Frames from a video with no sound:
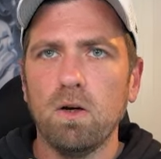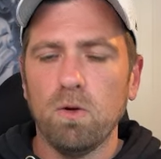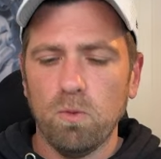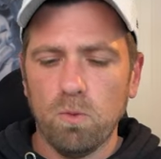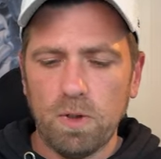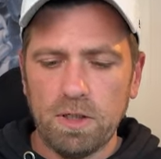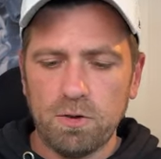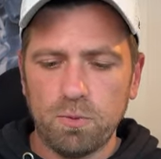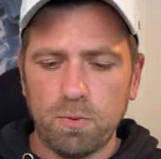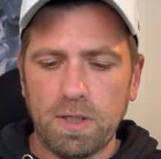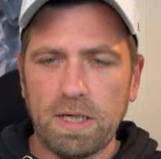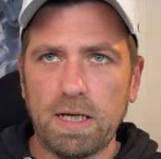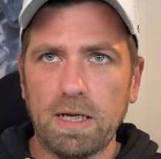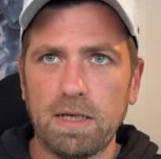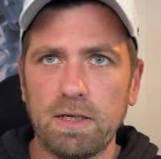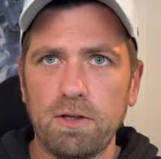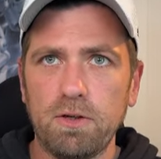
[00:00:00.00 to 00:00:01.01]
which we
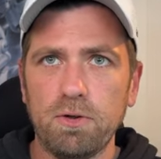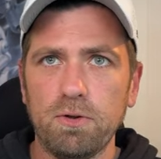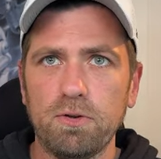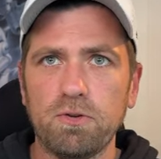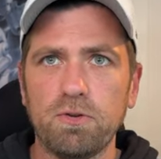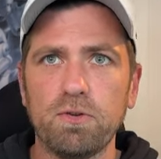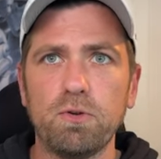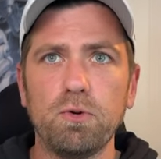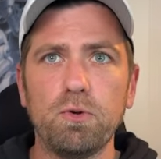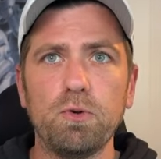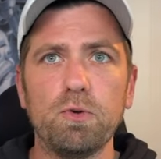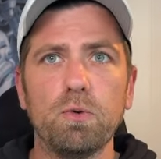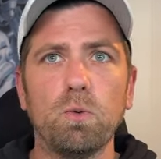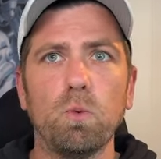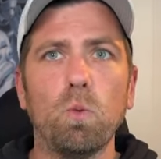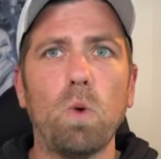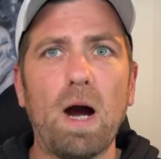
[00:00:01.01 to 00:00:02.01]
can use to
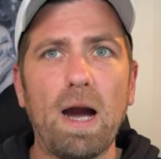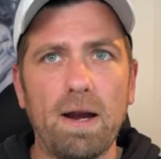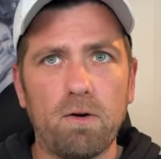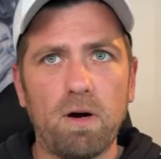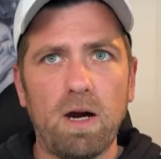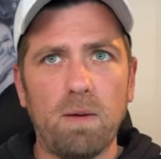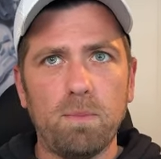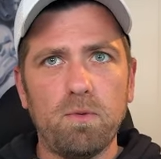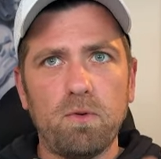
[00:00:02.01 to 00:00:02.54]
wire up,